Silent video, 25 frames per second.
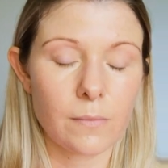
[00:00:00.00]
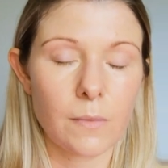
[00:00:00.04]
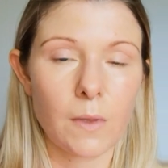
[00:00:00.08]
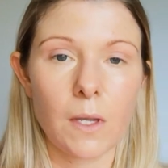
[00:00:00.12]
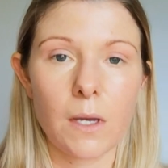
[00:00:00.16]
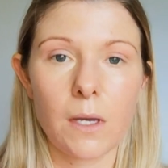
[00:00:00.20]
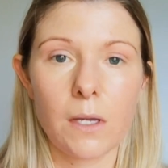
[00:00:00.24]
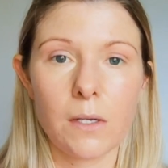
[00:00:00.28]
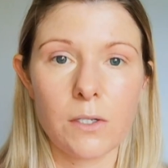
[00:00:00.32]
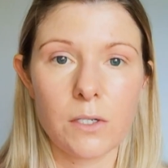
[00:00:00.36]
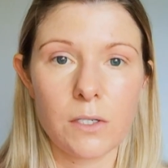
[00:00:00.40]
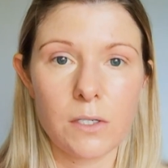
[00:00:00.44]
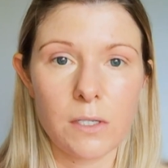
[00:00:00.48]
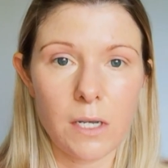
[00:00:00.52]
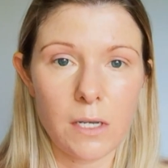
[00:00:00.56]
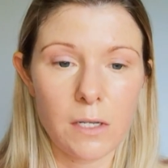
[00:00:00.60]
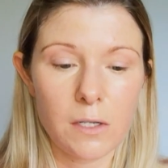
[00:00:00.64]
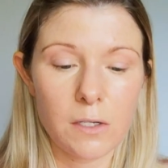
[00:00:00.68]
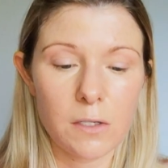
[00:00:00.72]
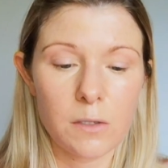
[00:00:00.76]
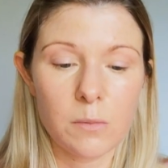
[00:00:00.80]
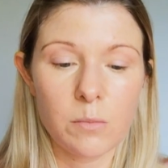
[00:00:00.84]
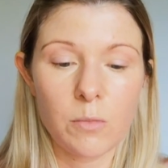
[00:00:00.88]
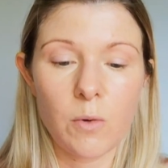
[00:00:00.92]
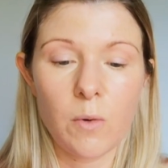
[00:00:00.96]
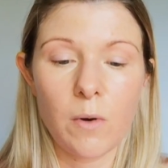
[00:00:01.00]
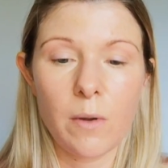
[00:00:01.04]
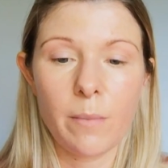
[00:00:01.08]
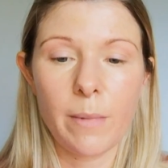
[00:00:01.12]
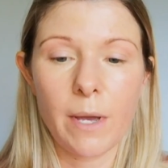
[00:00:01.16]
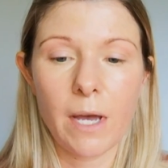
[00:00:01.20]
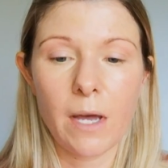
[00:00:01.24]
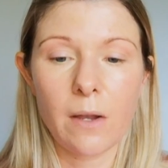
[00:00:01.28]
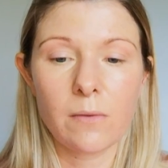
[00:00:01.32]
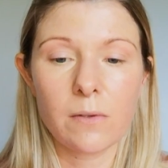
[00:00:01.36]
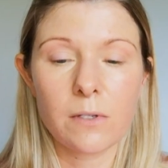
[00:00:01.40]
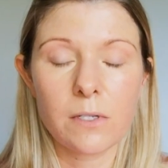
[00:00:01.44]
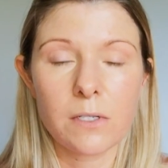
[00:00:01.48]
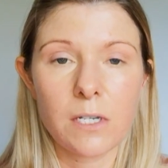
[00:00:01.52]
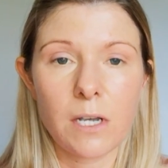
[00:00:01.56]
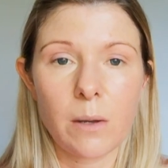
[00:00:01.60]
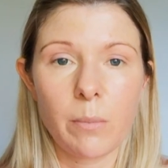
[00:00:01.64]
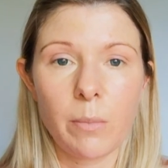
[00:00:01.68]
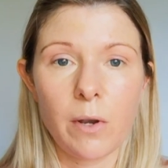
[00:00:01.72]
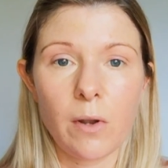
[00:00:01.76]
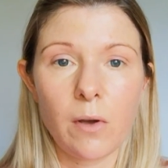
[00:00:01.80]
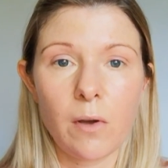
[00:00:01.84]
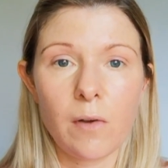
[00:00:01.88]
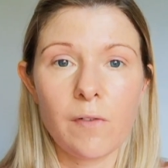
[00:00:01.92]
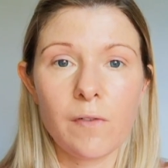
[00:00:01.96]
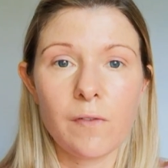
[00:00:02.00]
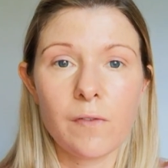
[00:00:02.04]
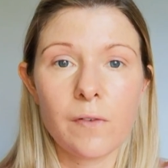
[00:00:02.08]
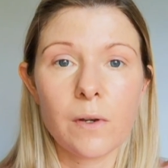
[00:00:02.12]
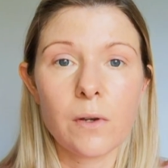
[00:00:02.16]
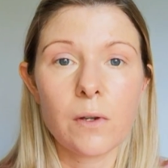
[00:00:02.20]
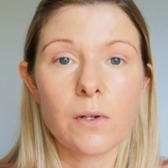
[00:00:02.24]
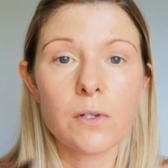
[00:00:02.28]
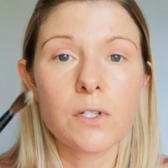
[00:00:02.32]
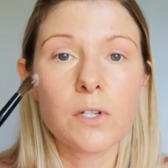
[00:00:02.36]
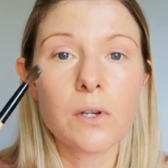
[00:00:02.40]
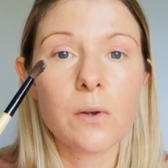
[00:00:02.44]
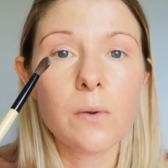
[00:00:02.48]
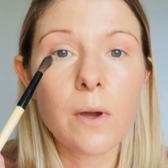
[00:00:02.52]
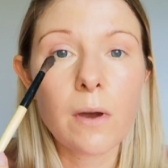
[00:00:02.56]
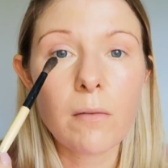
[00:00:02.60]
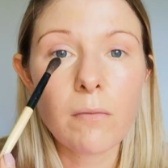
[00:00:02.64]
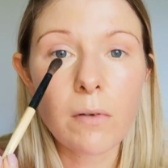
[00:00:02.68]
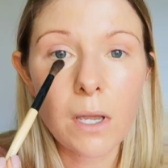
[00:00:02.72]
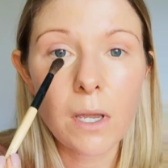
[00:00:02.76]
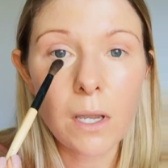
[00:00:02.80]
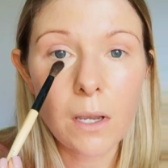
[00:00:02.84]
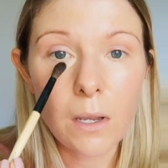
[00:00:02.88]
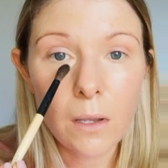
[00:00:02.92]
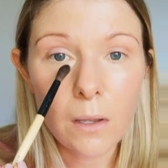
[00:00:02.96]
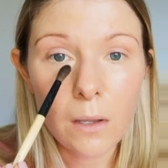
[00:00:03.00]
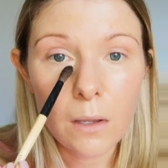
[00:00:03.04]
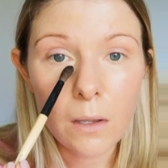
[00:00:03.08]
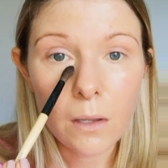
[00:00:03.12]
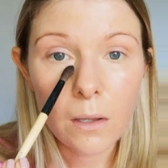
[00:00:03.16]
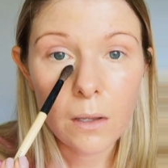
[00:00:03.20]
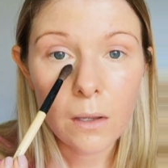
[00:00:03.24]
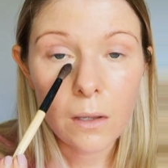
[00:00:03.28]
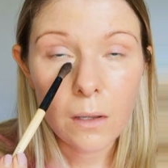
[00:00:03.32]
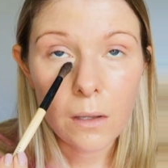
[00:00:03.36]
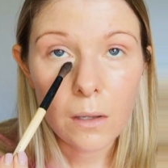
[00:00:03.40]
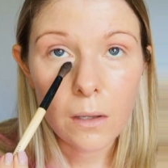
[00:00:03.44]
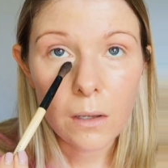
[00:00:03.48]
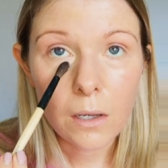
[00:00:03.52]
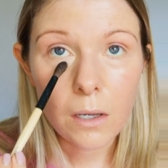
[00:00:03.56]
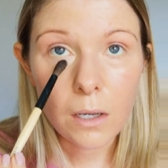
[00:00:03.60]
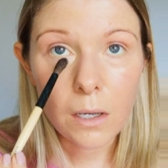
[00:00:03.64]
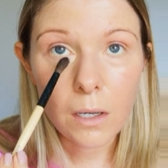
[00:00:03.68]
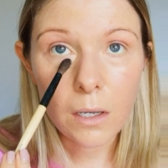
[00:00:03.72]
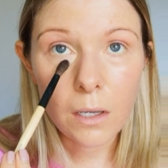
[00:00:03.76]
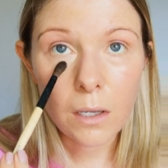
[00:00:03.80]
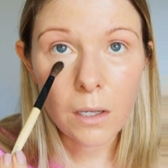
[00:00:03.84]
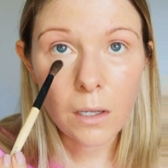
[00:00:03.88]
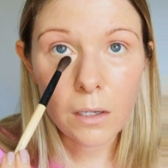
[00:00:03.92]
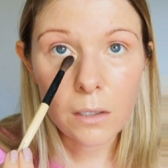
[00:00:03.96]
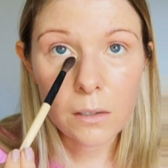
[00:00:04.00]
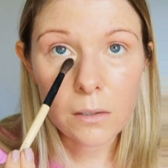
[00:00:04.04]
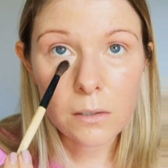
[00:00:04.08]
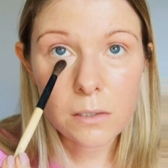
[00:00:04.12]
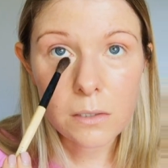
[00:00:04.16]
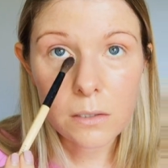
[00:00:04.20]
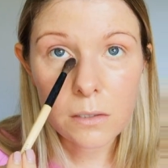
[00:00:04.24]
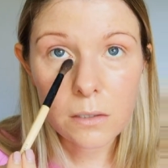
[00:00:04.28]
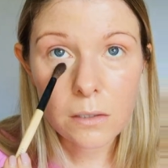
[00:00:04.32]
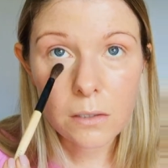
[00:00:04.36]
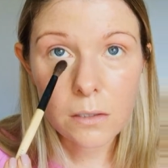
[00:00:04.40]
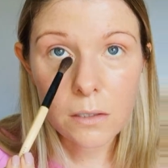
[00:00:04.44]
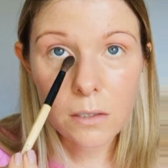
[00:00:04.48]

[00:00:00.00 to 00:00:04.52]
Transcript: And just take a small amount, tap it off, not too heavy, and